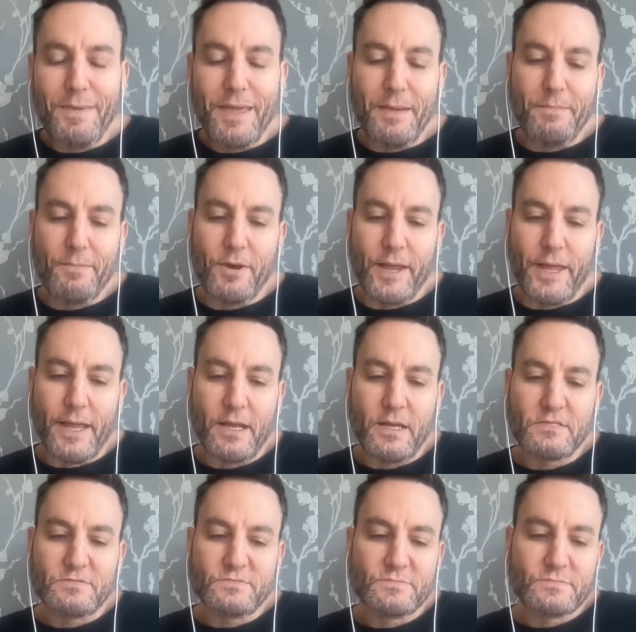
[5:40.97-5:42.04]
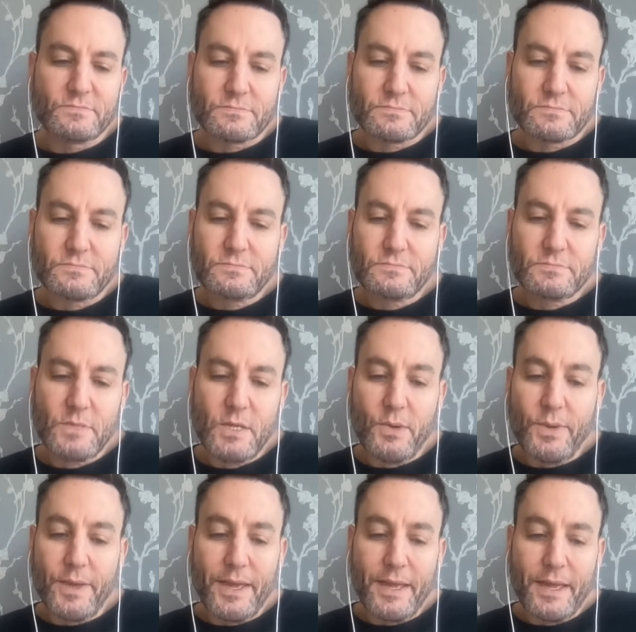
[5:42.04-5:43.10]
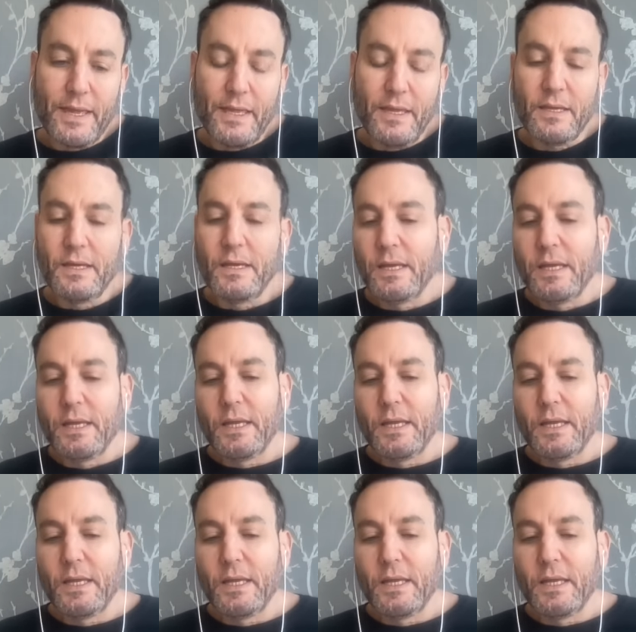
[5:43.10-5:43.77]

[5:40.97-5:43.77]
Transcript: me a break. Okay.